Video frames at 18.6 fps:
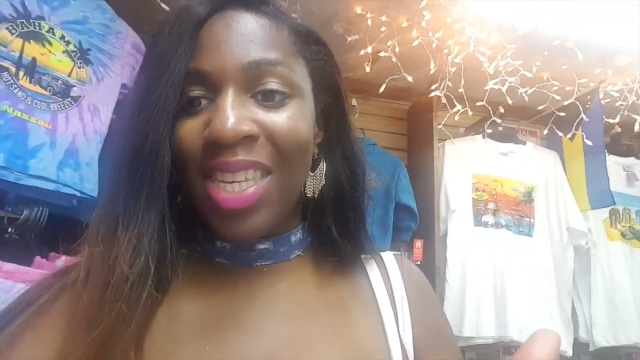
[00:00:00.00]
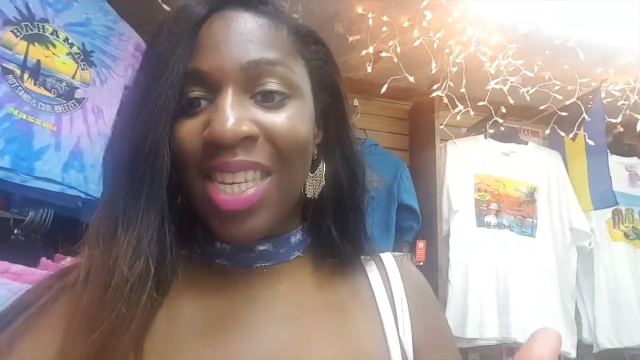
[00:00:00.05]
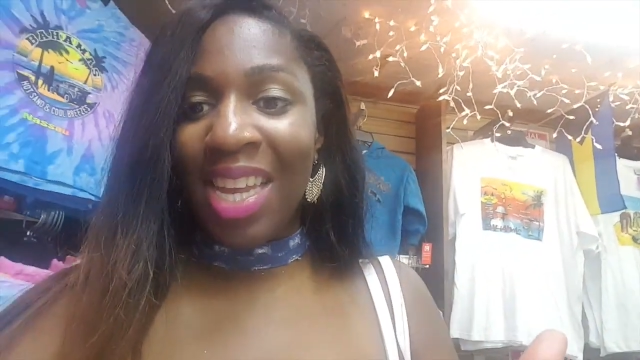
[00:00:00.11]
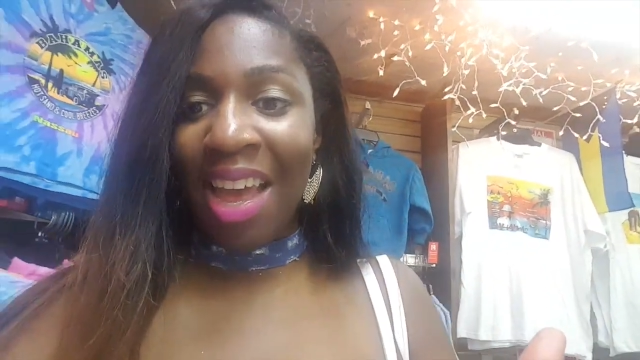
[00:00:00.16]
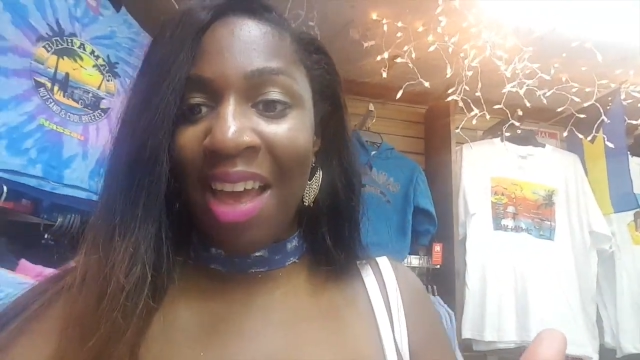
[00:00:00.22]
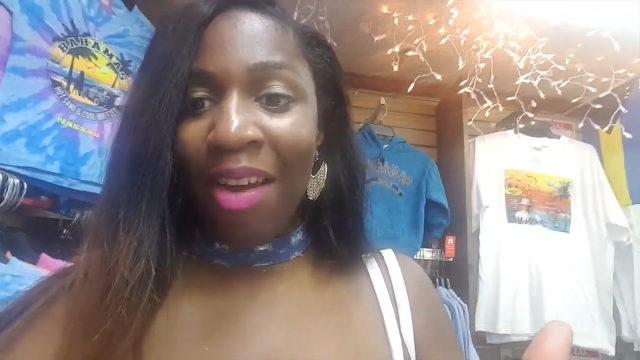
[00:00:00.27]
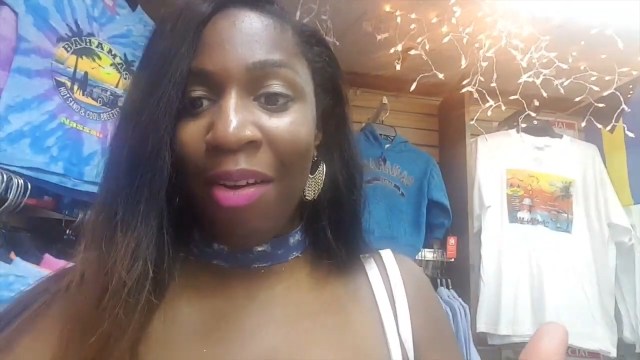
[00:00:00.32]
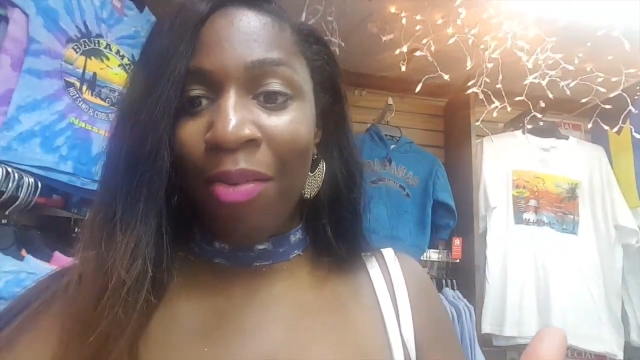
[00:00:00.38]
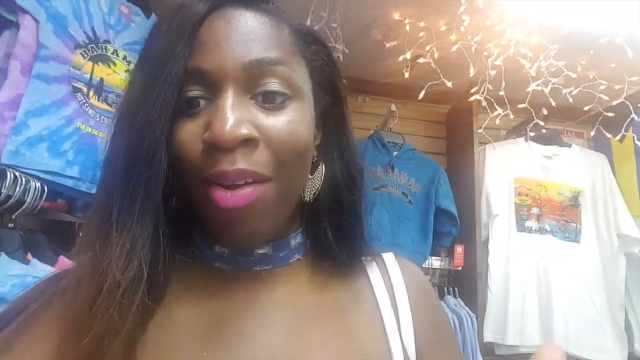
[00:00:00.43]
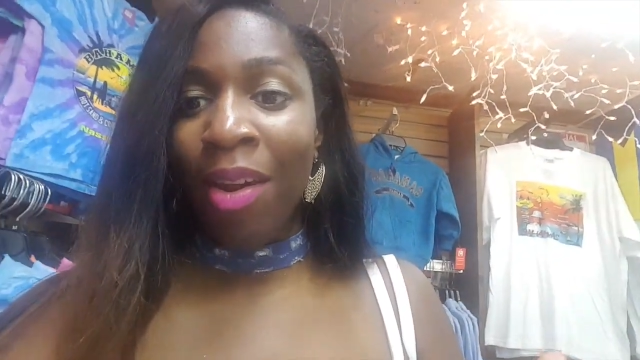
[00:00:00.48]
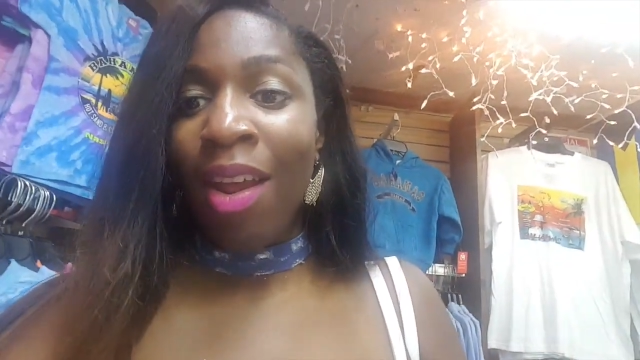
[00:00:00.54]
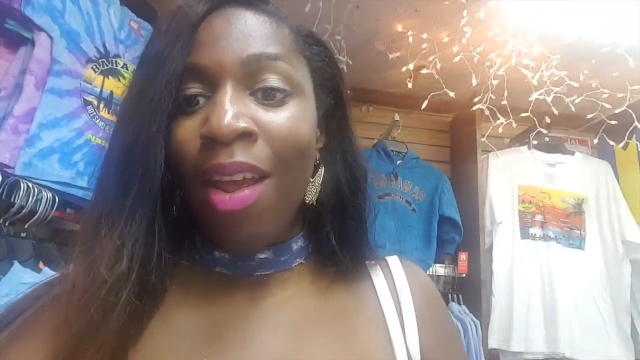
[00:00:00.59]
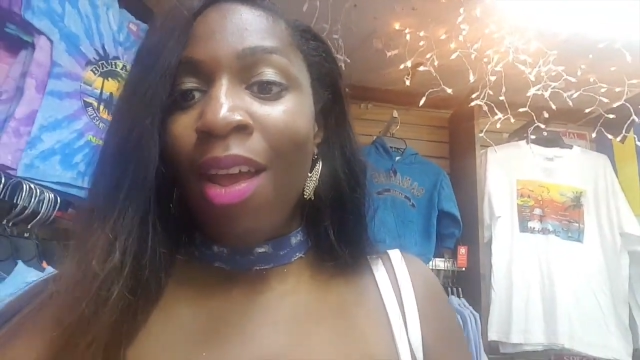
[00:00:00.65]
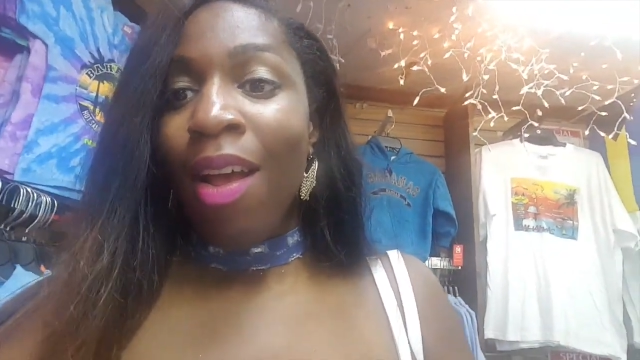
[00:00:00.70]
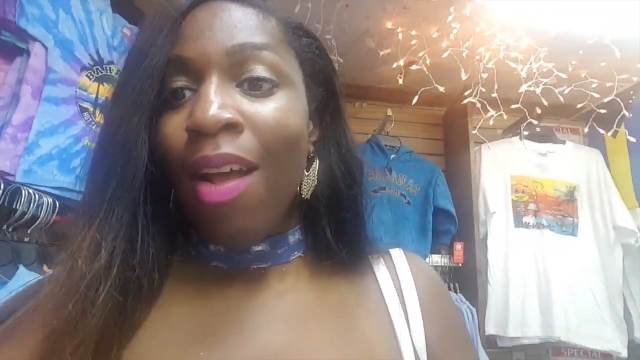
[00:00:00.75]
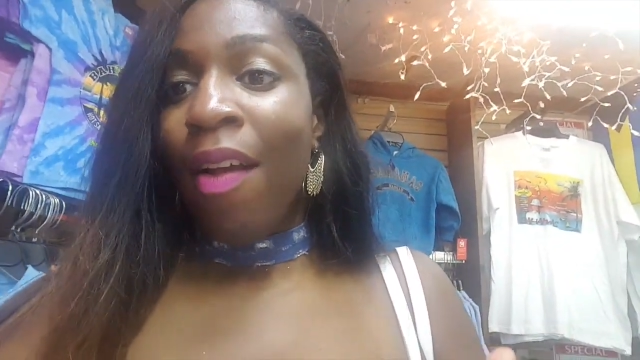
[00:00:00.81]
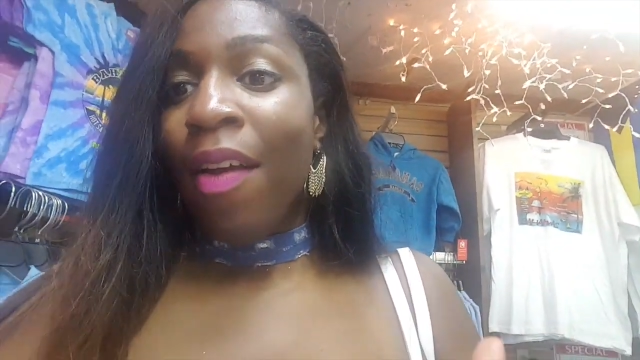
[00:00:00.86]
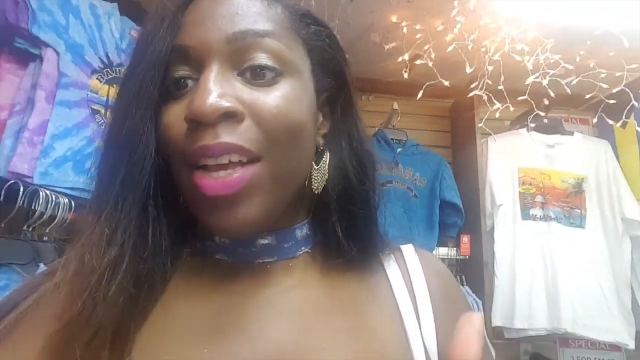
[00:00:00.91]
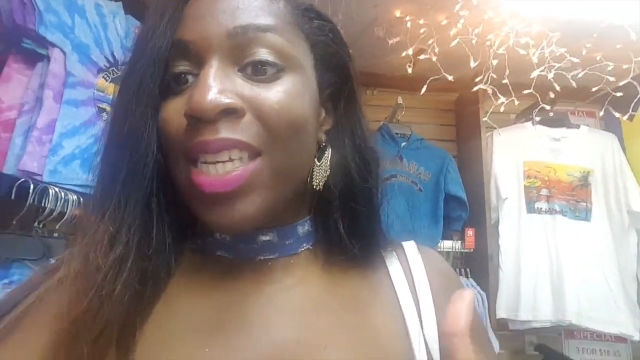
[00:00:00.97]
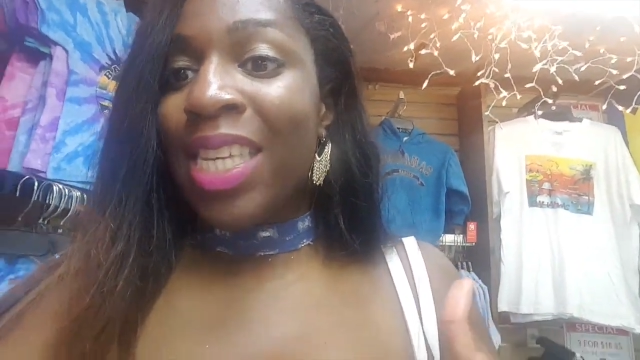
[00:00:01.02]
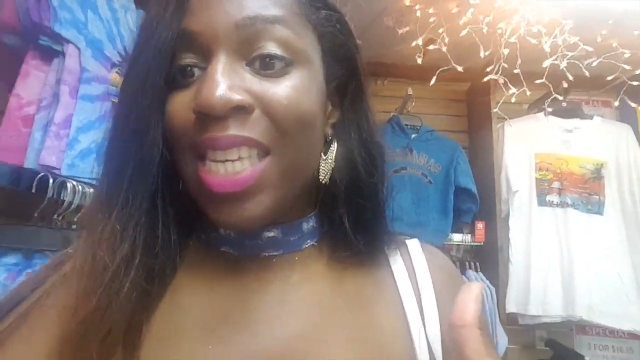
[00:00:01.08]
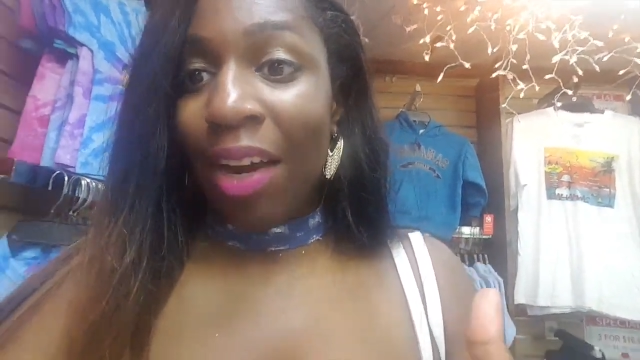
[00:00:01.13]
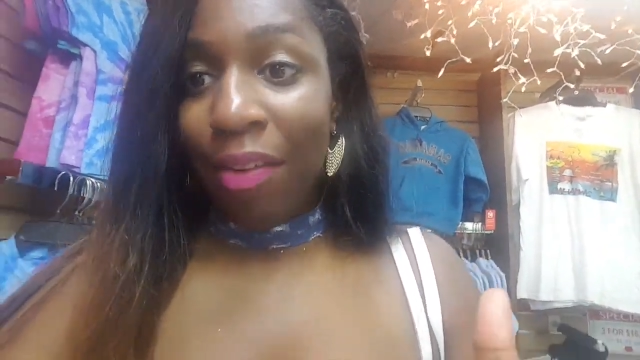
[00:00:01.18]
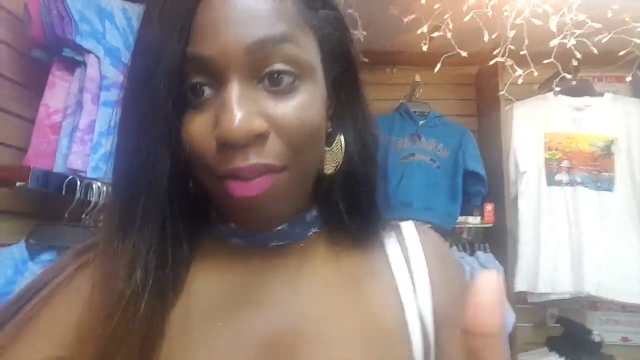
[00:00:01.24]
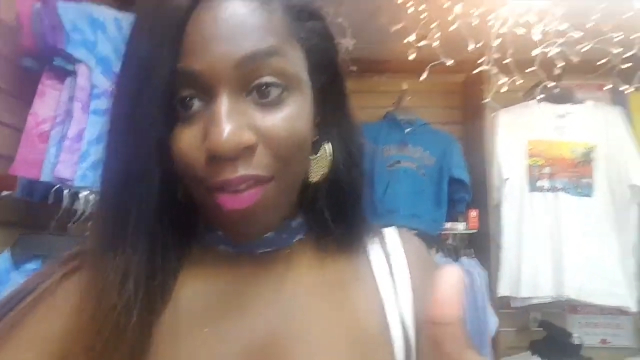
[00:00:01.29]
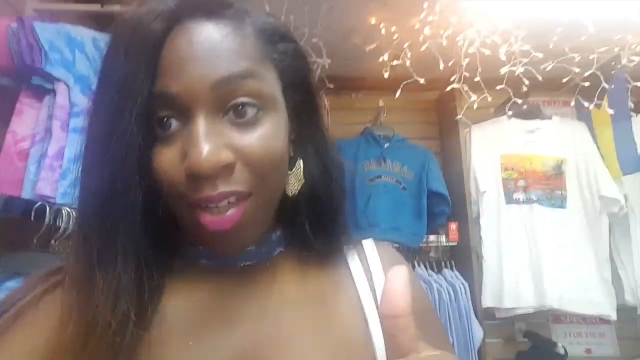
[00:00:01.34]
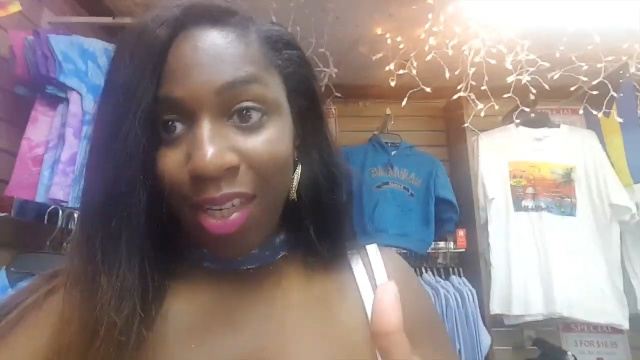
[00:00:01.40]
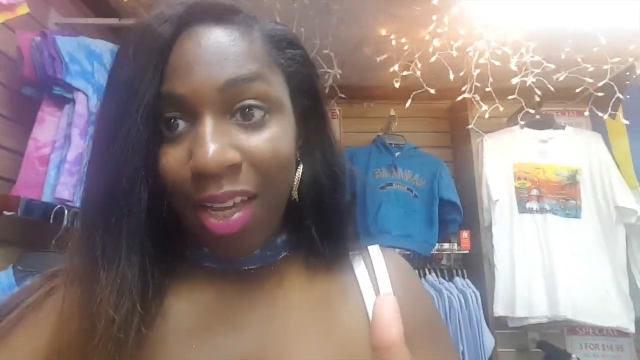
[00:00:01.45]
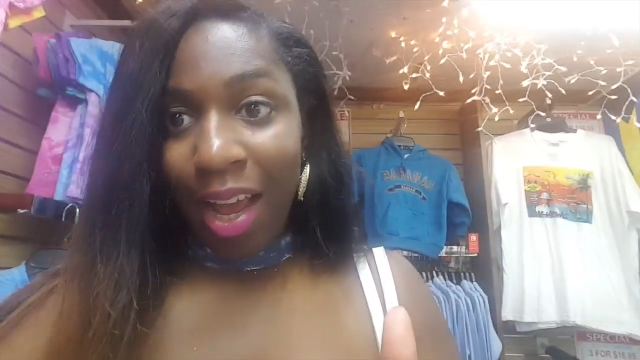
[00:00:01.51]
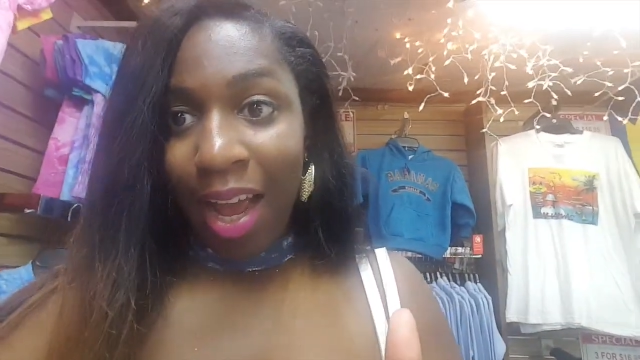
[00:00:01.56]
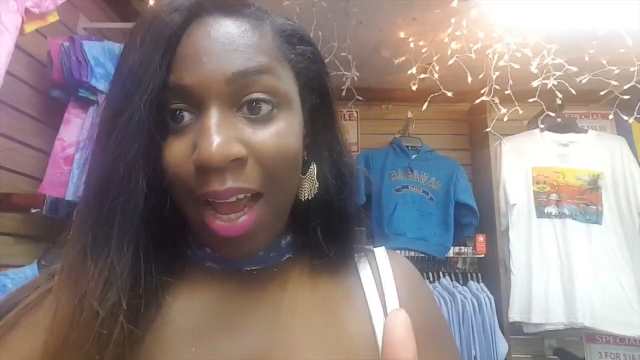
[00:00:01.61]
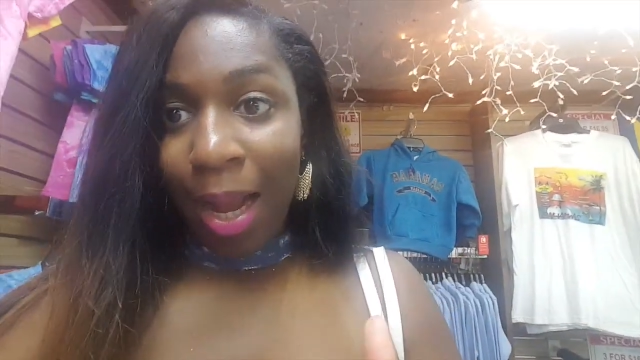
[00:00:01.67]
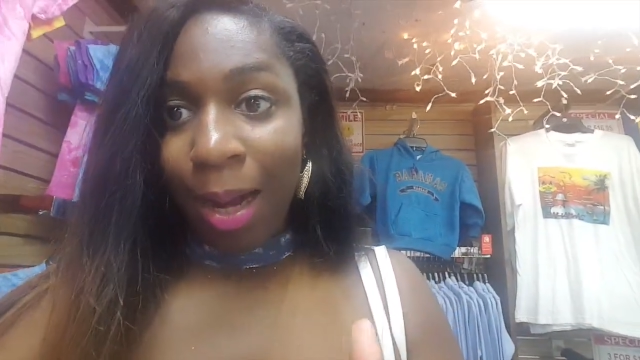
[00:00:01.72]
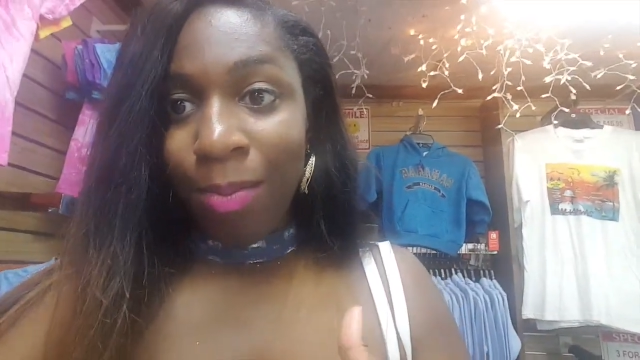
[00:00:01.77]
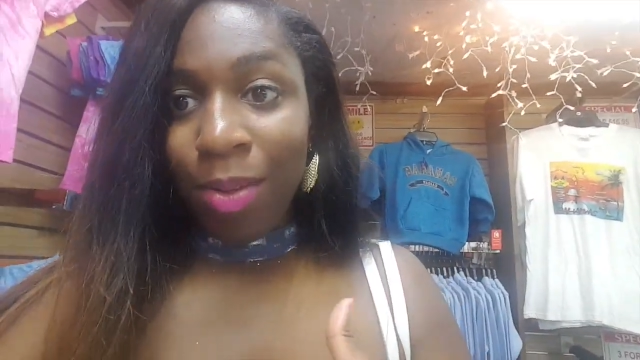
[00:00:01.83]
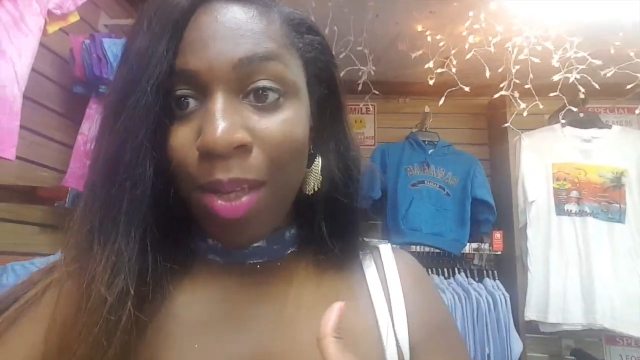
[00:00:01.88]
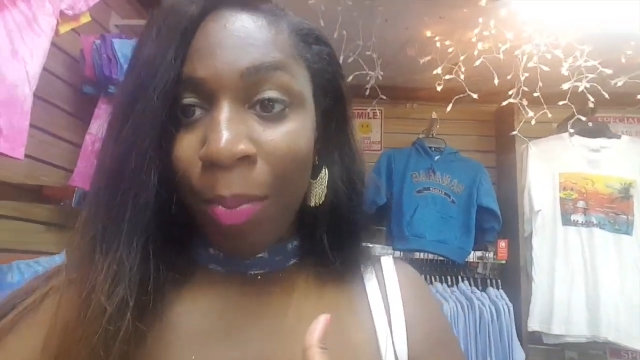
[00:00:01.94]
town several
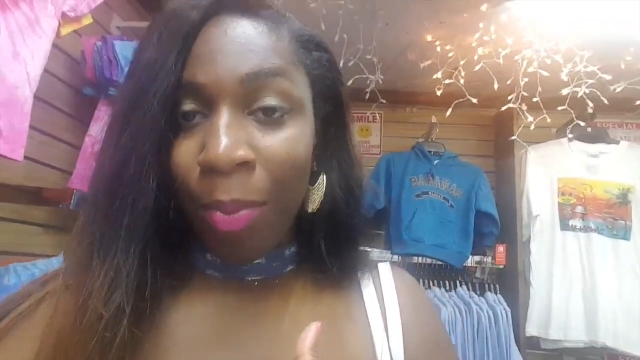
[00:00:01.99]
times.